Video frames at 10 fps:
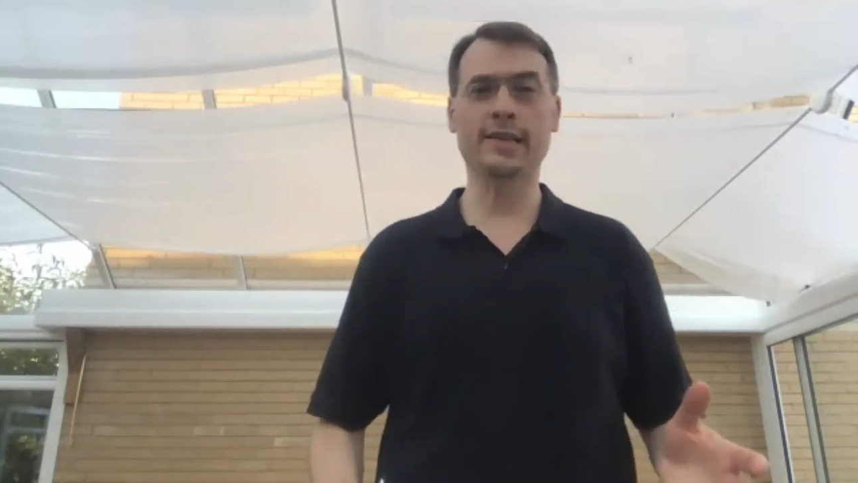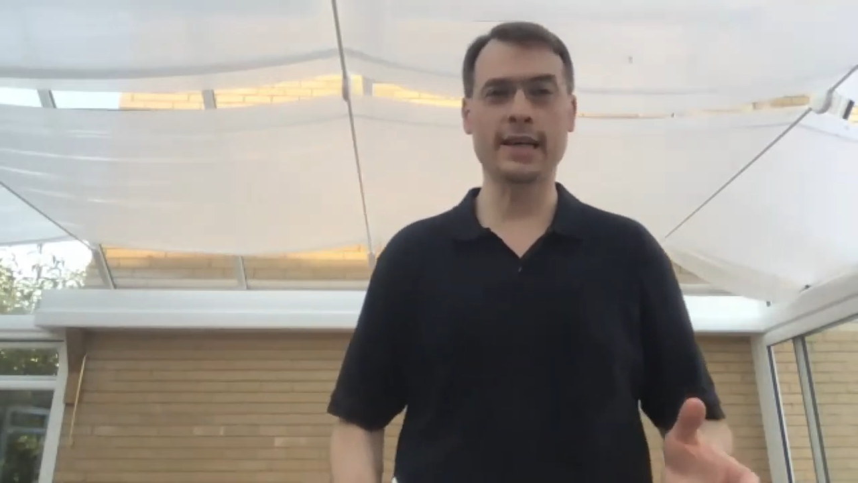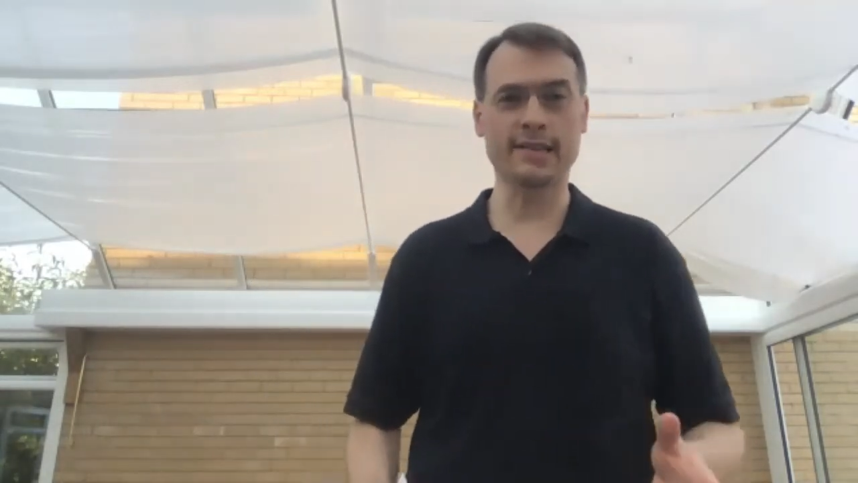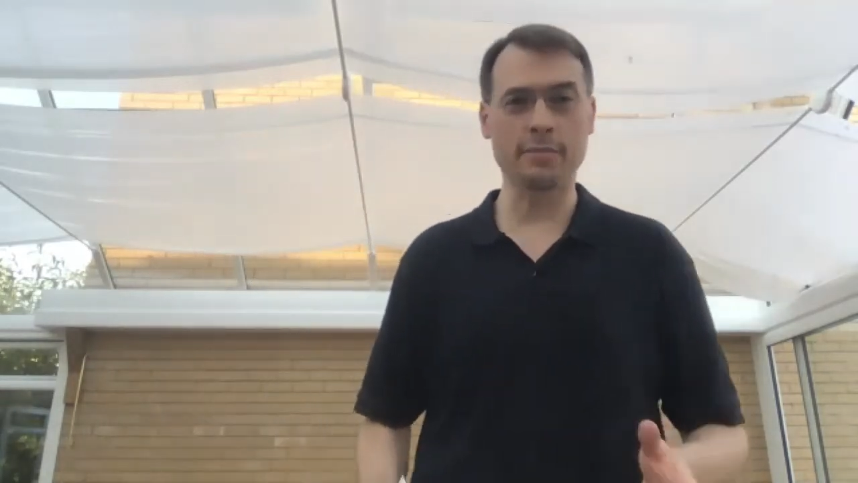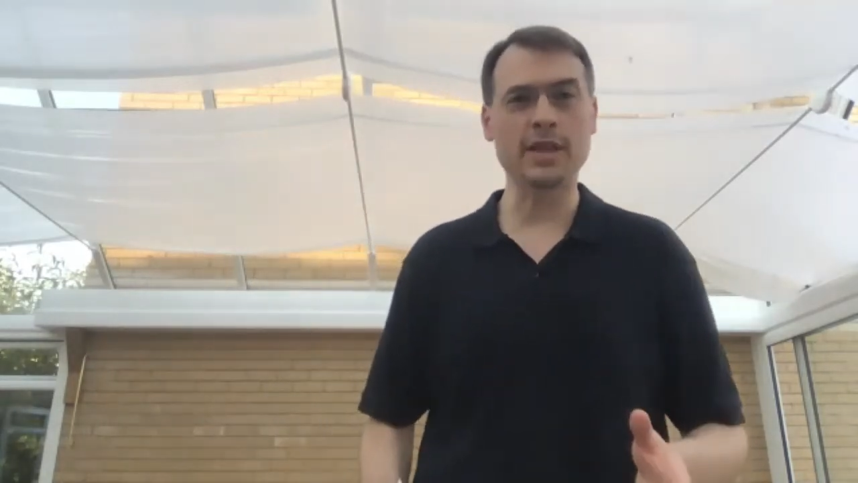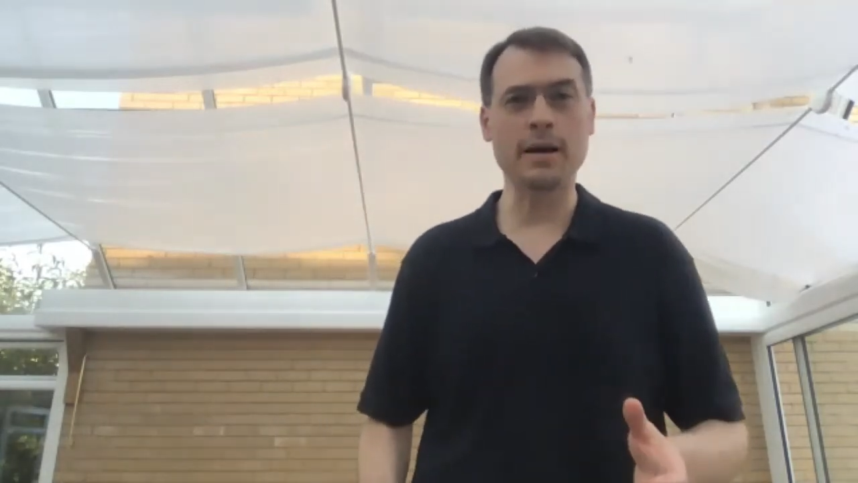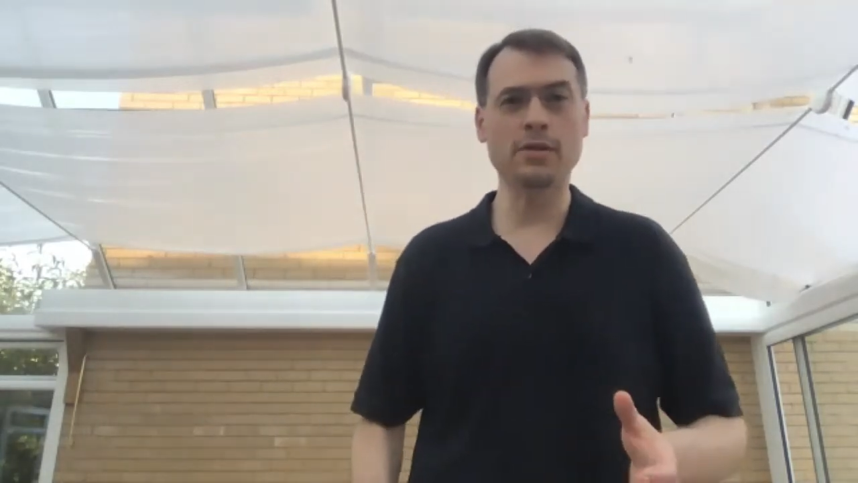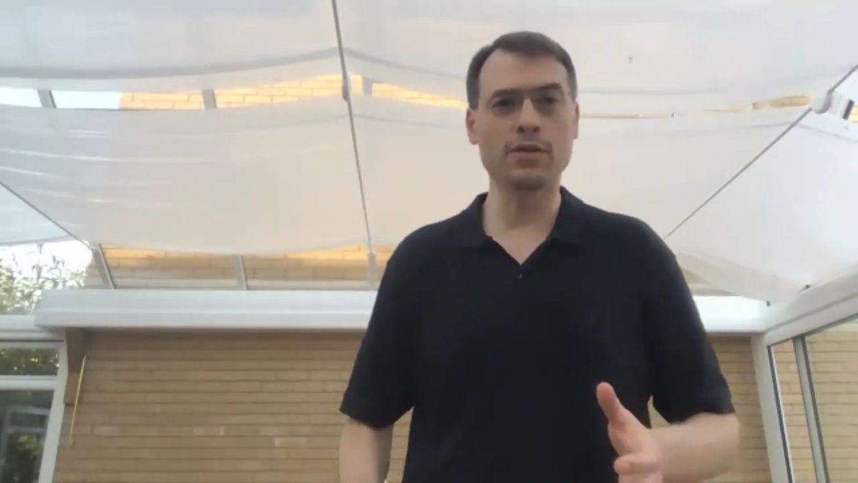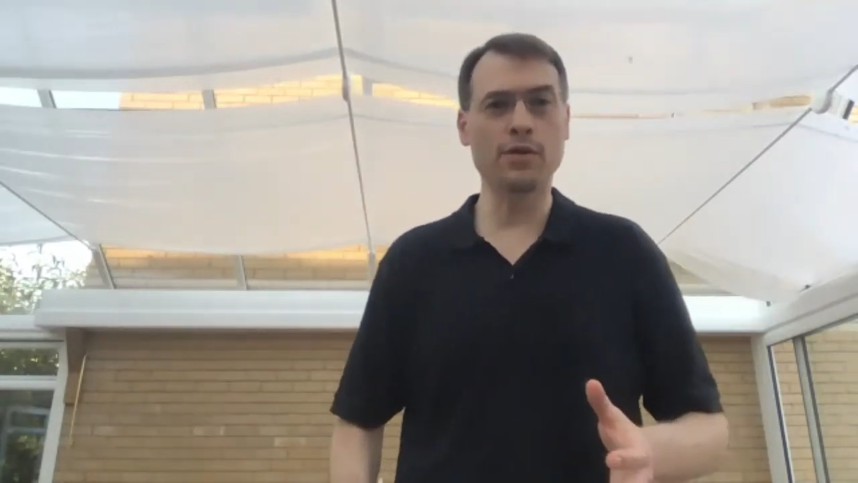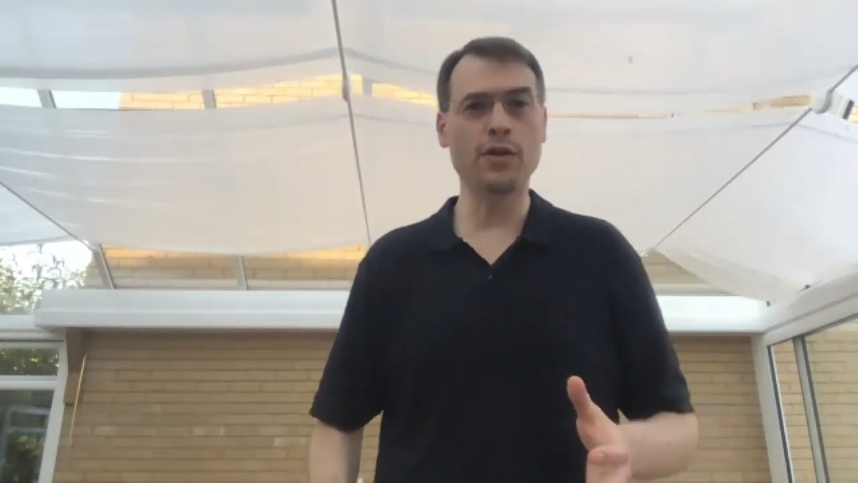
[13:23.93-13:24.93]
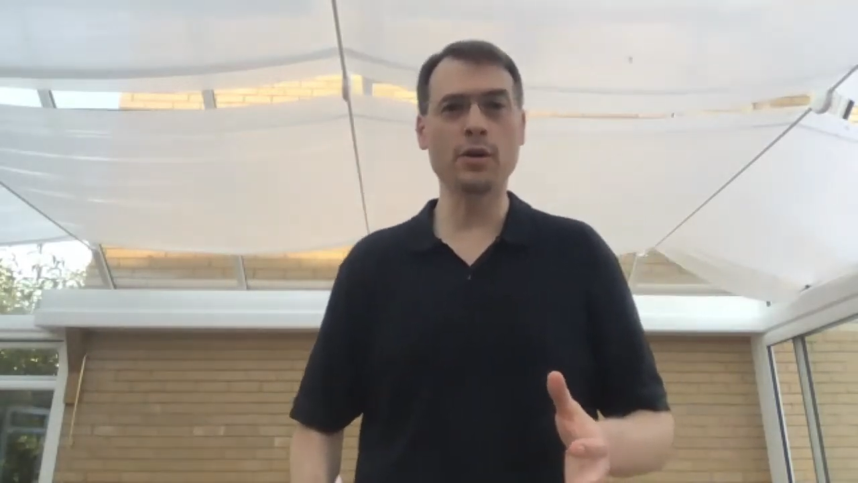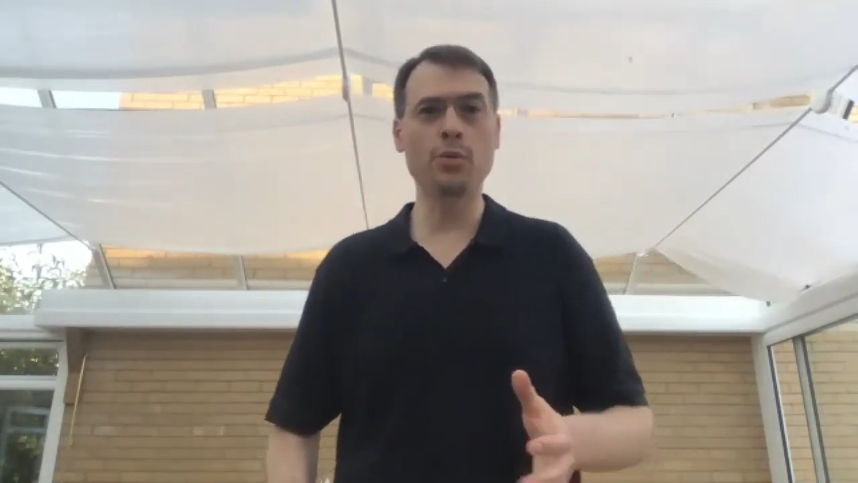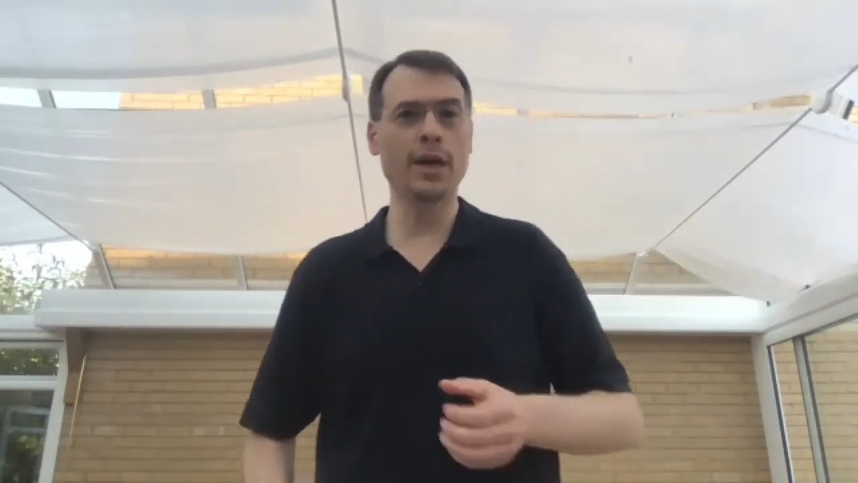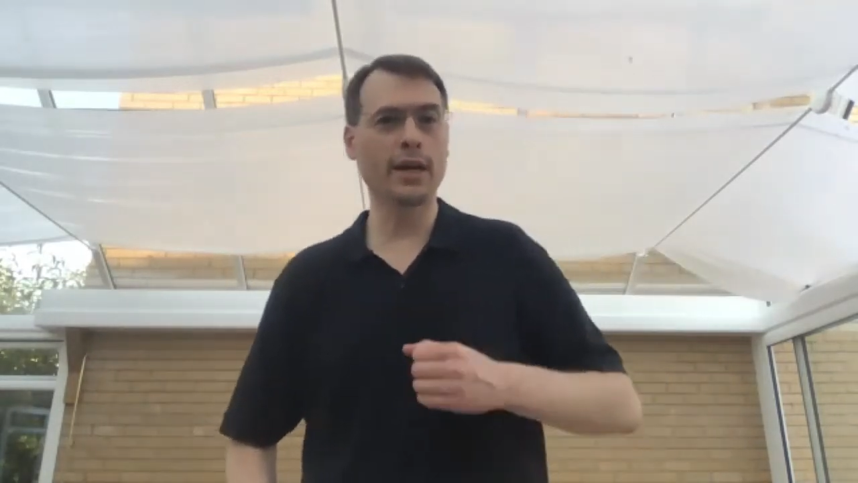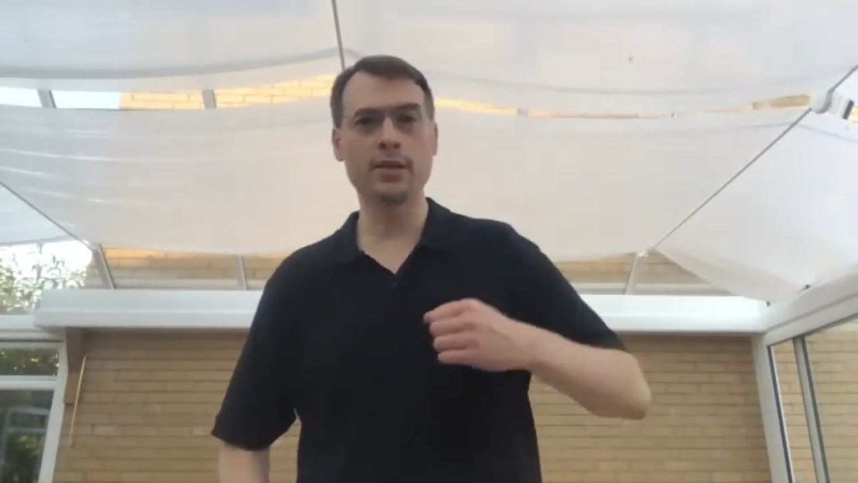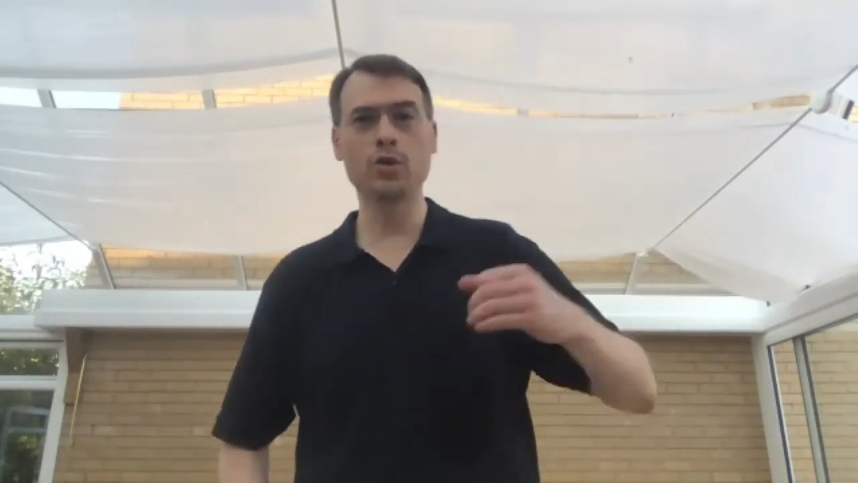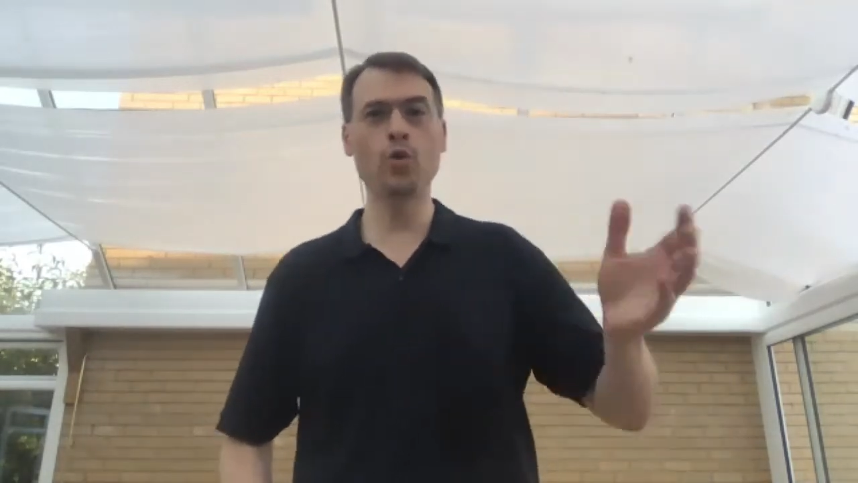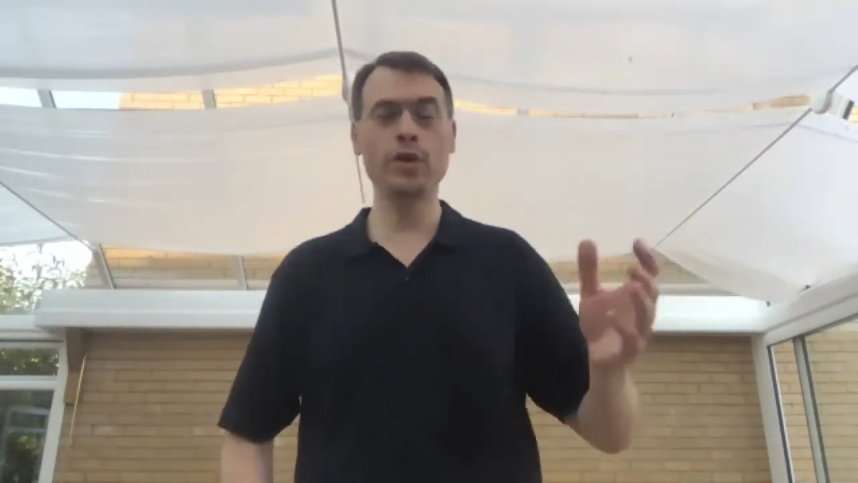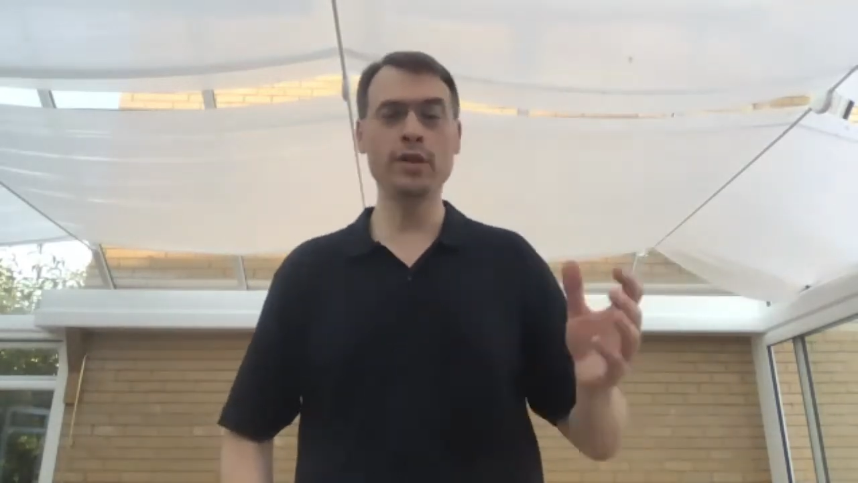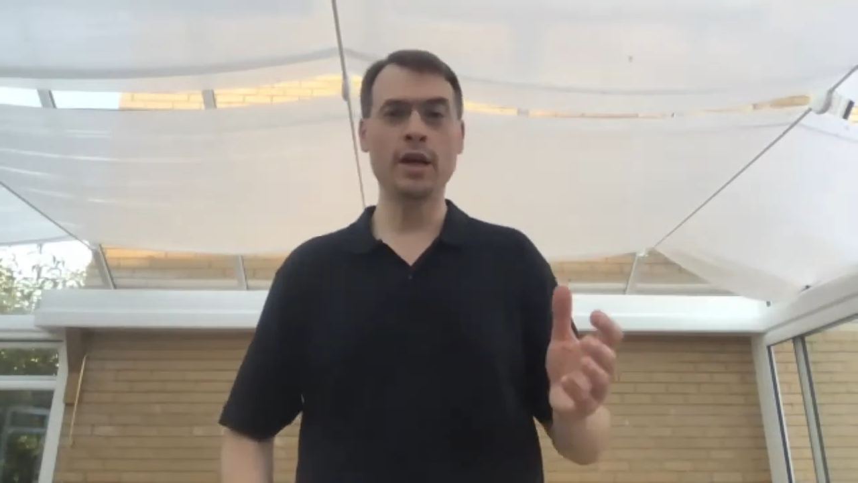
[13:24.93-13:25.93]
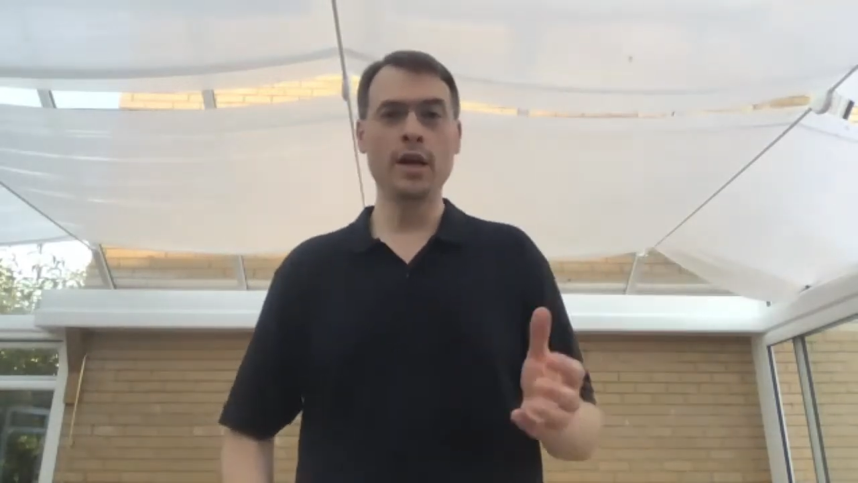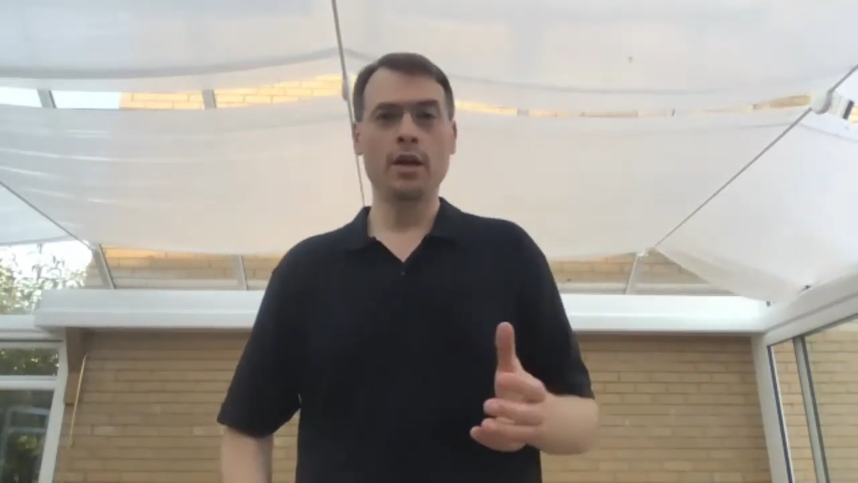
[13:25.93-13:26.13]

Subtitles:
Yes, sometimes we feel we can do it.